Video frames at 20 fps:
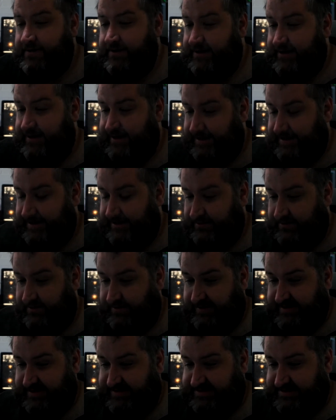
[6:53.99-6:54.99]
A lot of
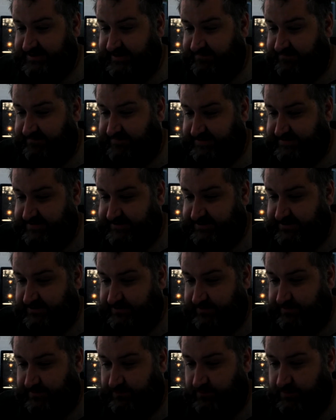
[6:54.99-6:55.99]
that stuff is still
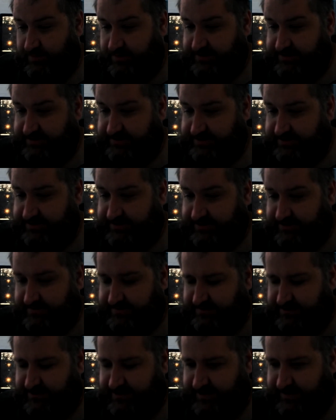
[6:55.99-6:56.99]
in the works, so I'm
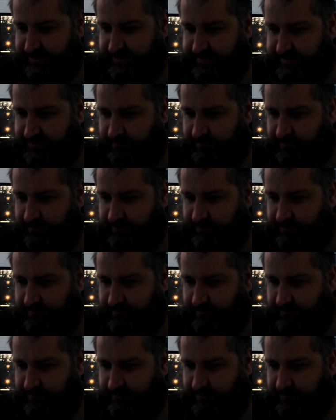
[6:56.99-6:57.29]
kind of like,